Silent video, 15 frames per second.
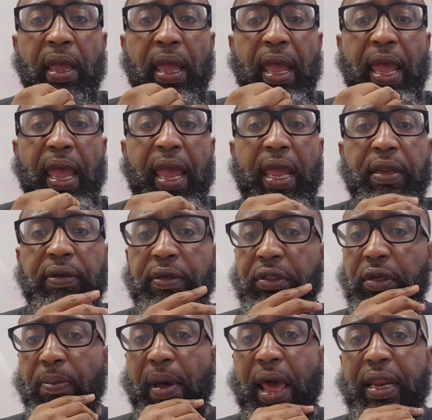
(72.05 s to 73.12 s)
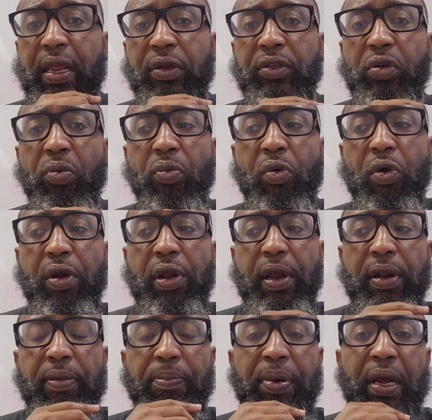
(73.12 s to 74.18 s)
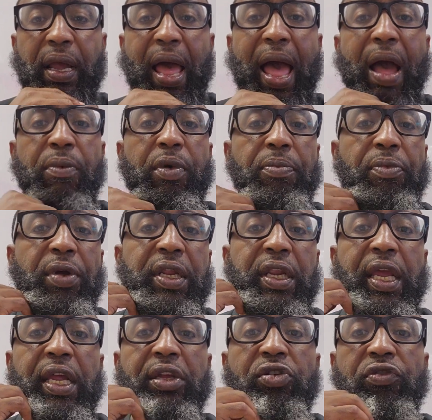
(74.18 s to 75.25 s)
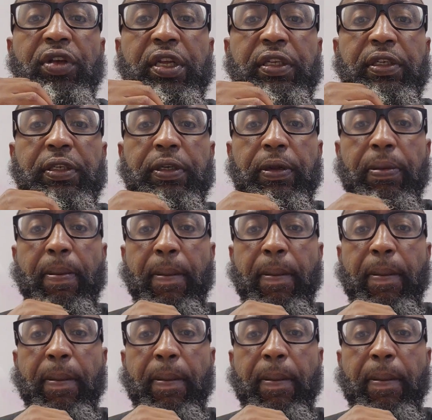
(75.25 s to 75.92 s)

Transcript: and somebody else could water it, but God would bring the increase.